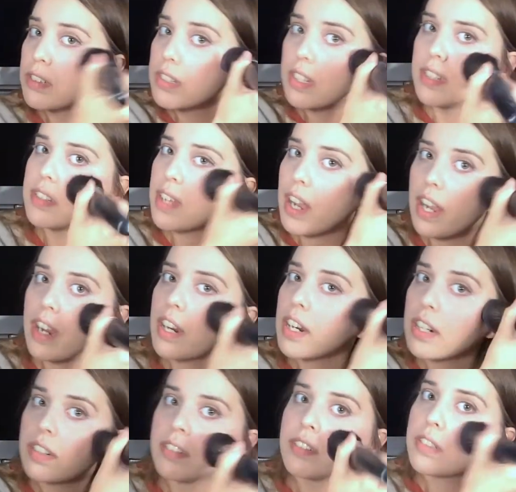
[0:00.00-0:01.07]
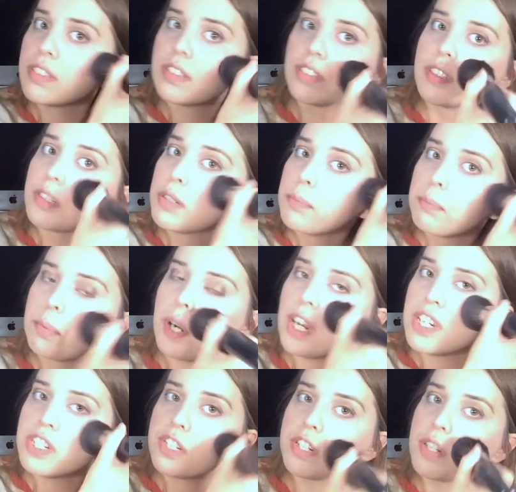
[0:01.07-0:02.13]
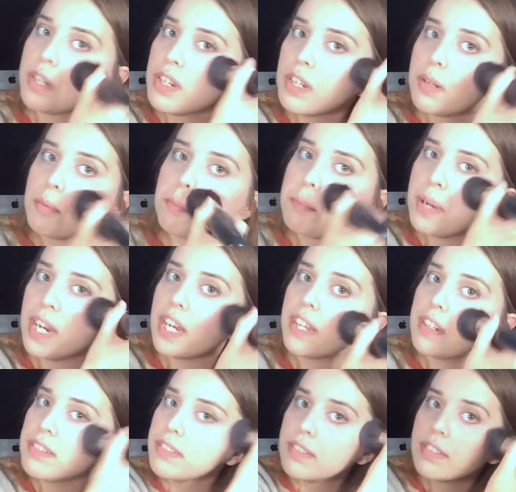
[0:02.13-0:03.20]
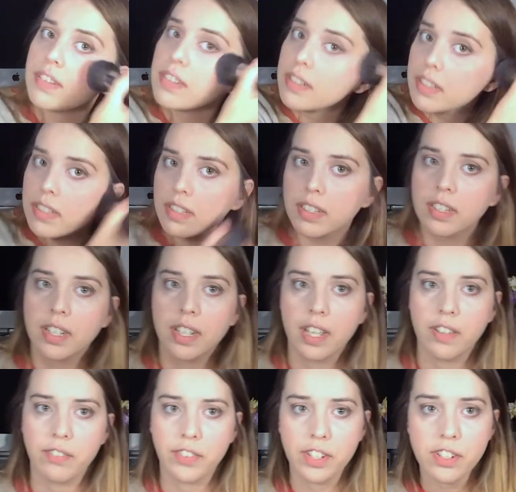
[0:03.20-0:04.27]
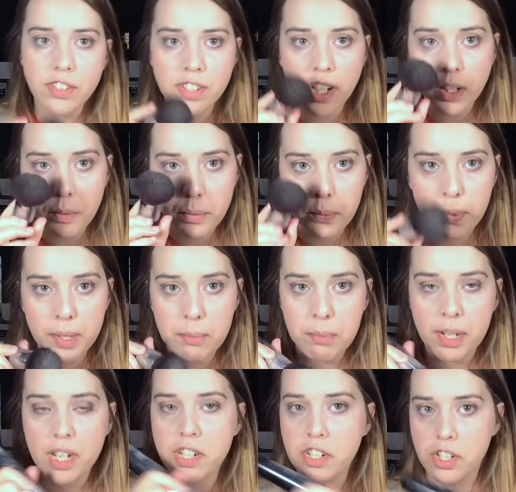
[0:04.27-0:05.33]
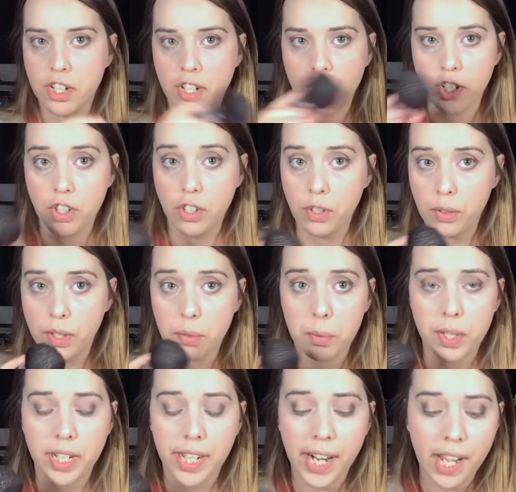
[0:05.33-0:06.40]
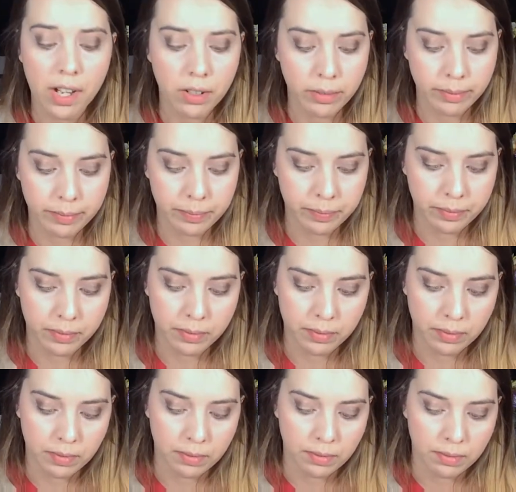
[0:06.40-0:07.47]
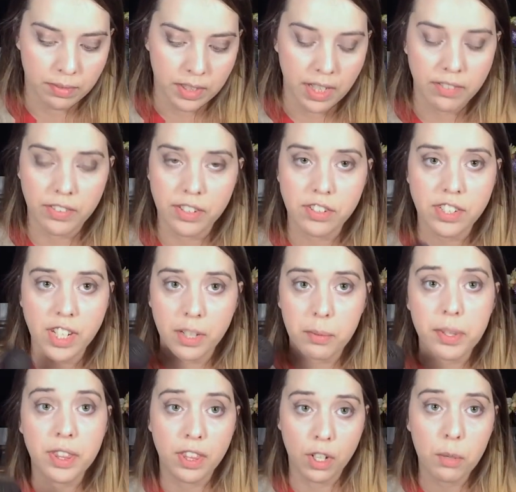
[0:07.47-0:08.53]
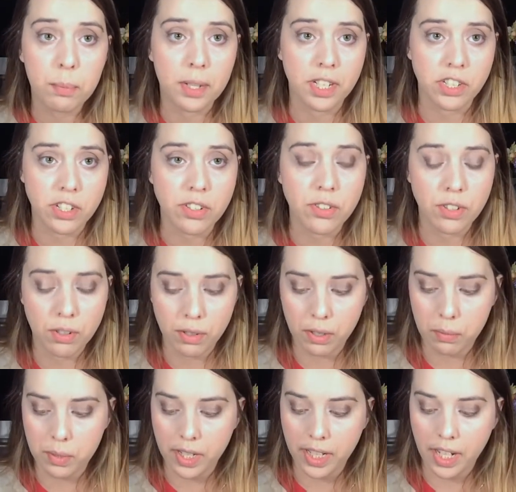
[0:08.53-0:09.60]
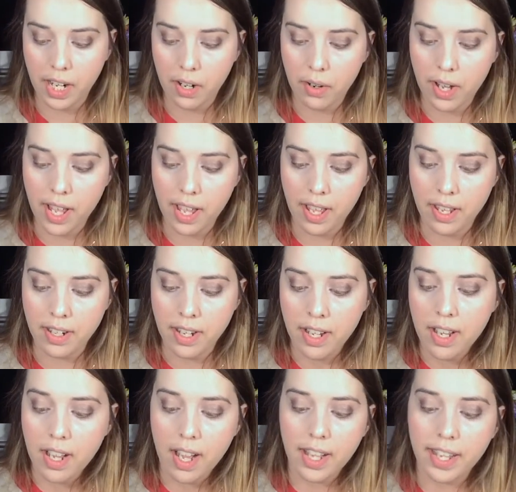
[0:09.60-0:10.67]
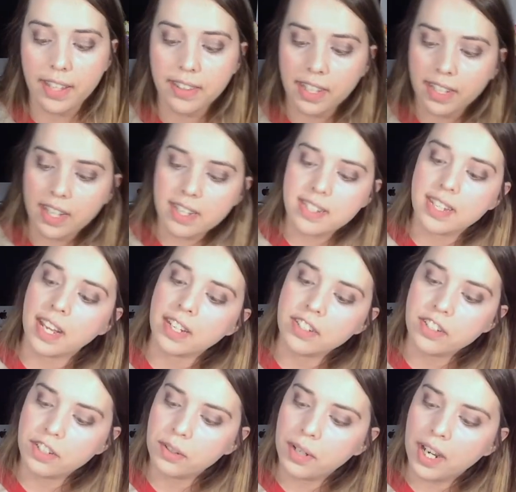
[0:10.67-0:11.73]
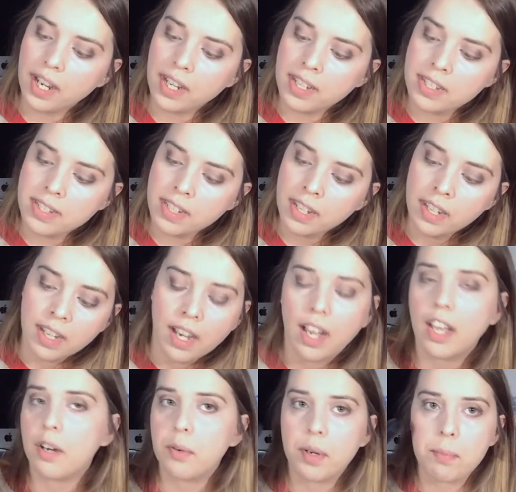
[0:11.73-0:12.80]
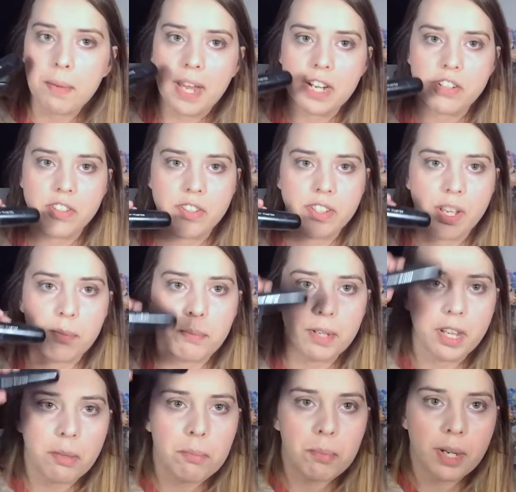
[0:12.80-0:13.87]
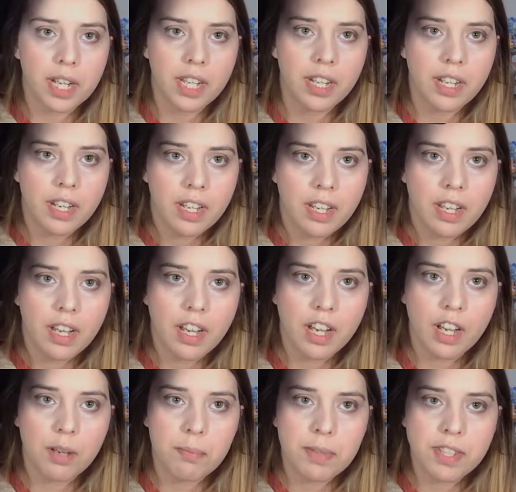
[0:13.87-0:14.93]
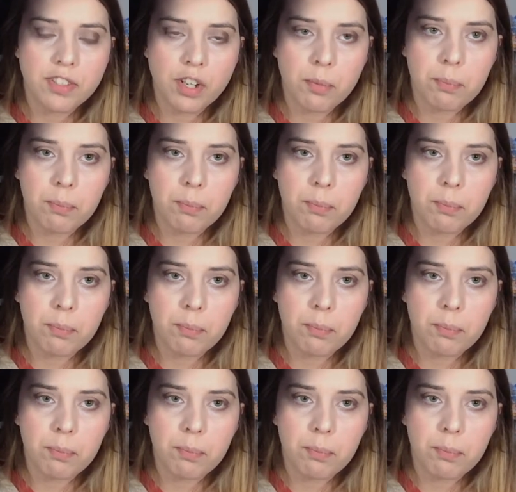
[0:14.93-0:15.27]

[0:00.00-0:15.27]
entire brush. But if you're stuck with one brush, you can work it out. If you're stuck with no brushes, you can work it out. And again, like I said to you guys, I don't want to bash this company, but these are